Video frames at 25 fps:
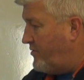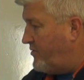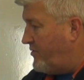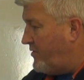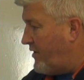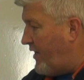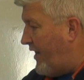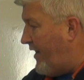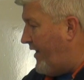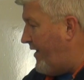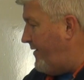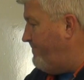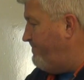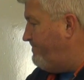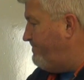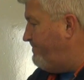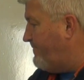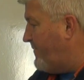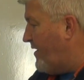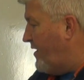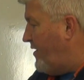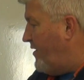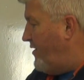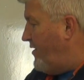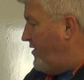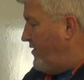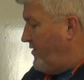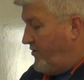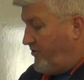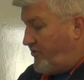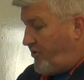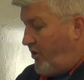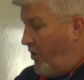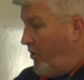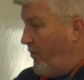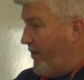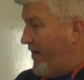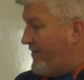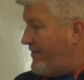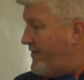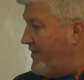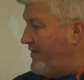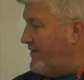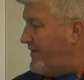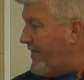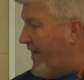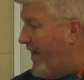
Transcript: Okay? So it